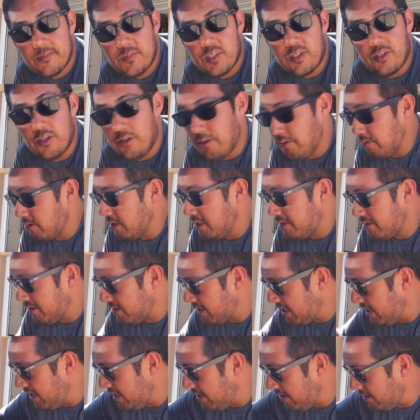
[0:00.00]
So let's
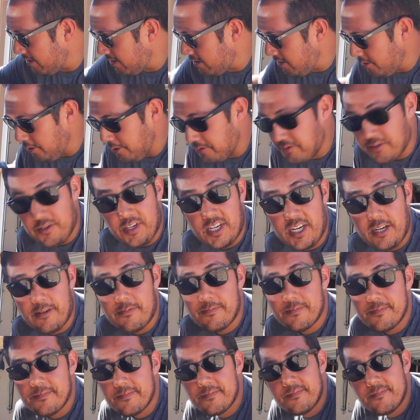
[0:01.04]
get in closer here.